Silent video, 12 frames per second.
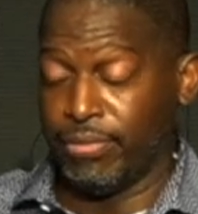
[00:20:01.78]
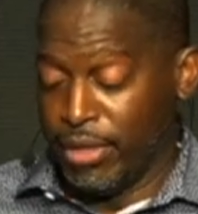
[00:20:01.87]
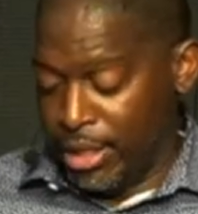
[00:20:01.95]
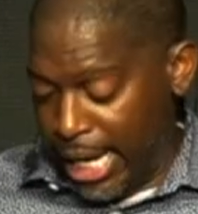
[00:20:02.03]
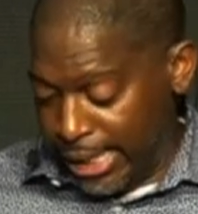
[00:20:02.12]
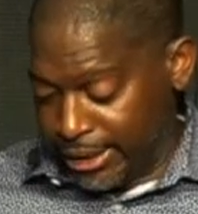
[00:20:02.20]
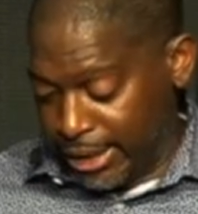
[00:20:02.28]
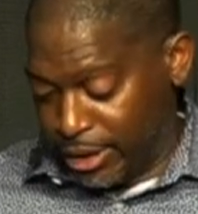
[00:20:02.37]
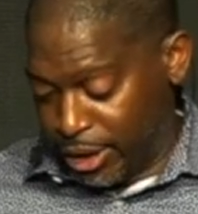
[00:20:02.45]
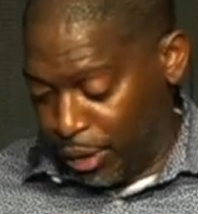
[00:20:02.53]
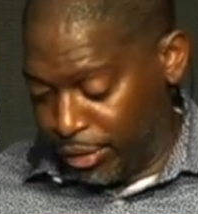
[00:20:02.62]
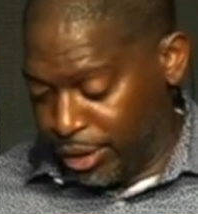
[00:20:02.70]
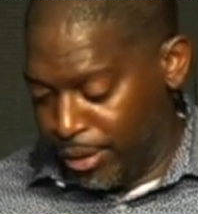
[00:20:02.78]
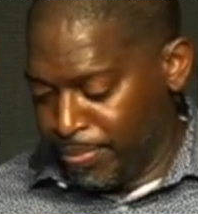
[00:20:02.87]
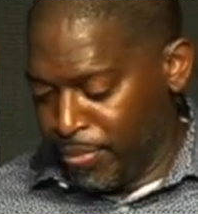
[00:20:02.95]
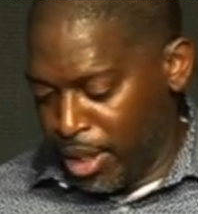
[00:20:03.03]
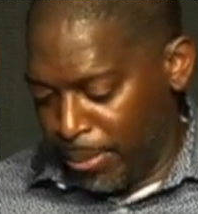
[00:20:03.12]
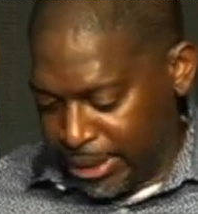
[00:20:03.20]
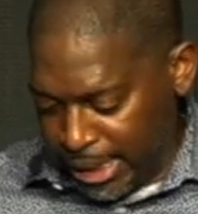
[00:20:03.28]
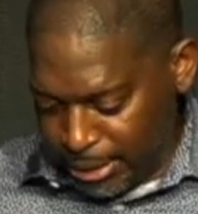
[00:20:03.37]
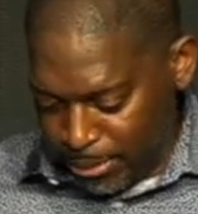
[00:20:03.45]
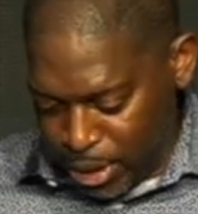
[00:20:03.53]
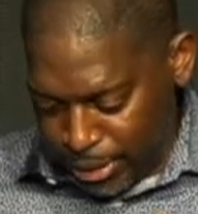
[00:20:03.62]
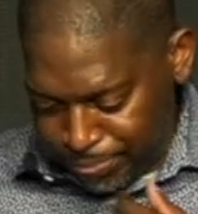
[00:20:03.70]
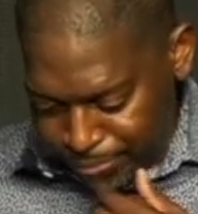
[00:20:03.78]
Not just church. Let me tell you something. Look.